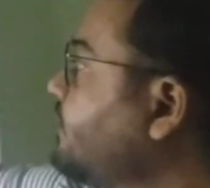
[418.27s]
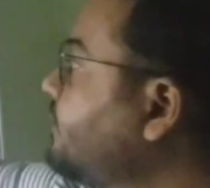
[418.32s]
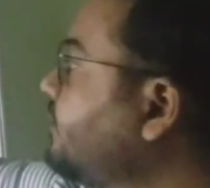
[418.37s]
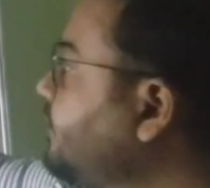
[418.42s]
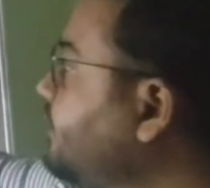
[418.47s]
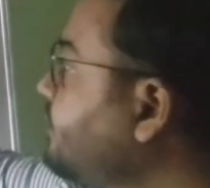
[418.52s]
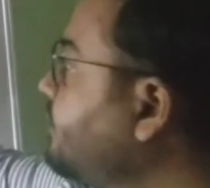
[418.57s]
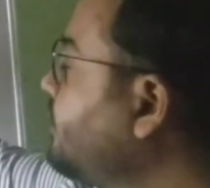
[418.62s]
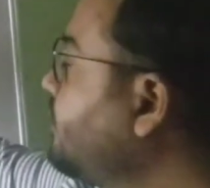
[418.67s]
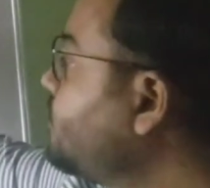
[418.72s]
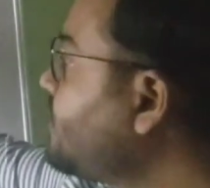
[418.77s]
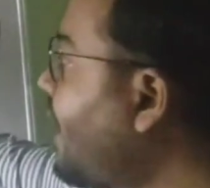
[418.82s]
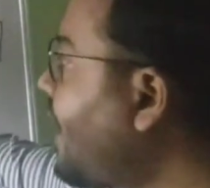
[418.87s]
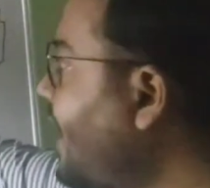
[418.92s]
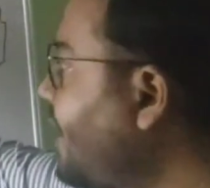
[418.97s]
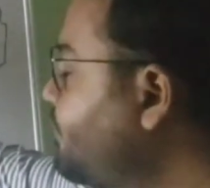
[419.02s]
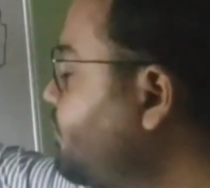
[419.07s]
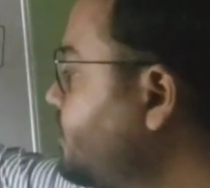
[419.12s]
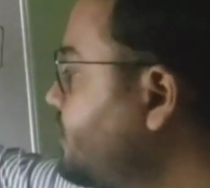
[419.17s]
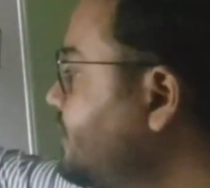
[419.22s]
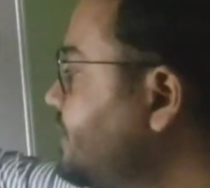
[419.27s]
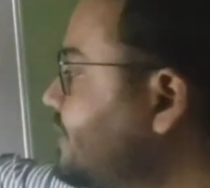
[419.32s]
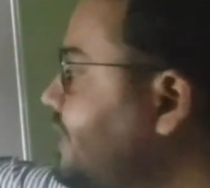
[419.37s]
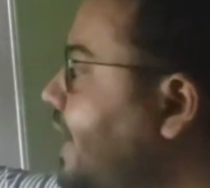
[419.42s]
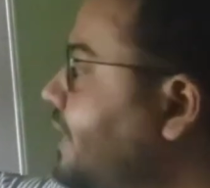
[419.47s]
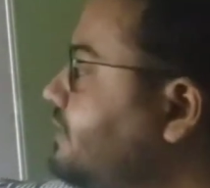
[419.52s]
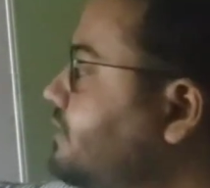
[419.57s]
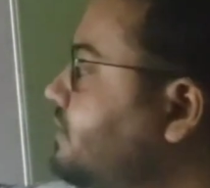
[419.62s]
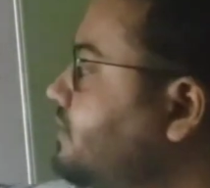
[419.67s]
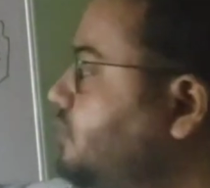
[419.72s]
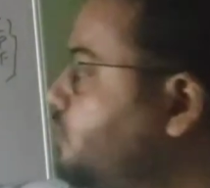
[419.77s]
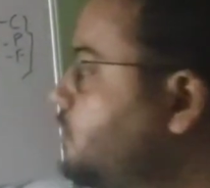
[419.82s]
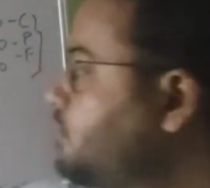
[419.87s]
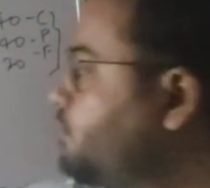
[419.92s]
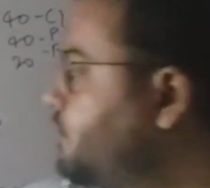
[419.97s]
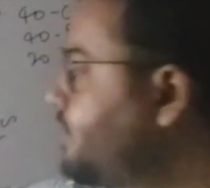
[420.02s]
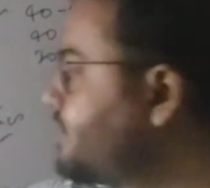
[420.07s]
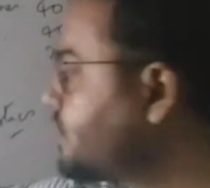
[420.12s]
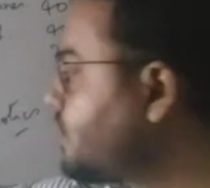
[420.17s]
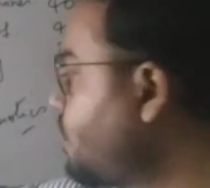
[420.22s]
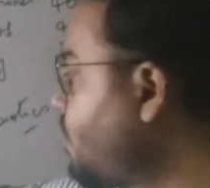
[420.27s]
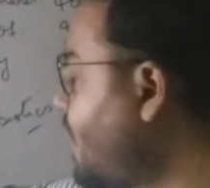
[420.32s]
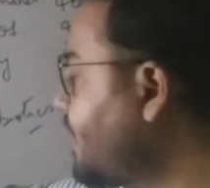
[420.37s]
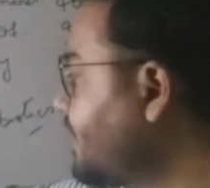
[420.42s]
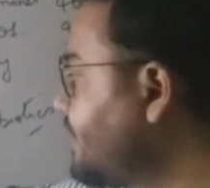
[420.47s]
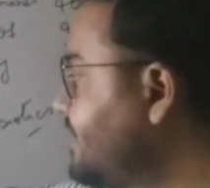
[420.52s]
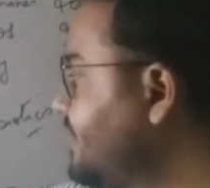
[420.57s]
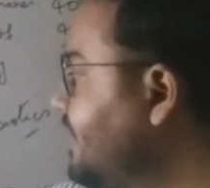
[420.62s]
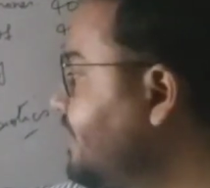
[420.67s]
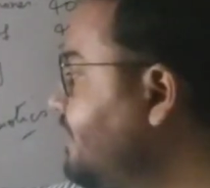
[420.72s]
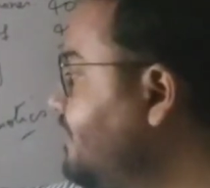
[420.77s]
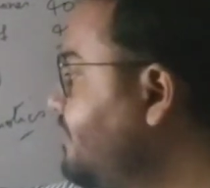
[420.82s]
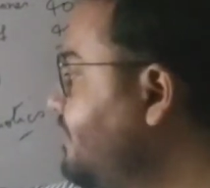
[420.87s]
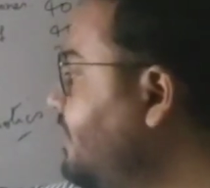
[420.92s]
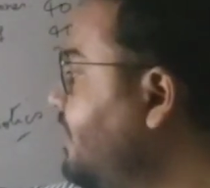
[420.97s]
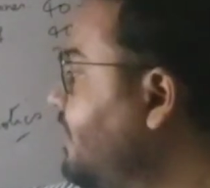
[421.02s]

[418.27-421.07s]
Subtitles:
include a high protein diet, do brisk walking daily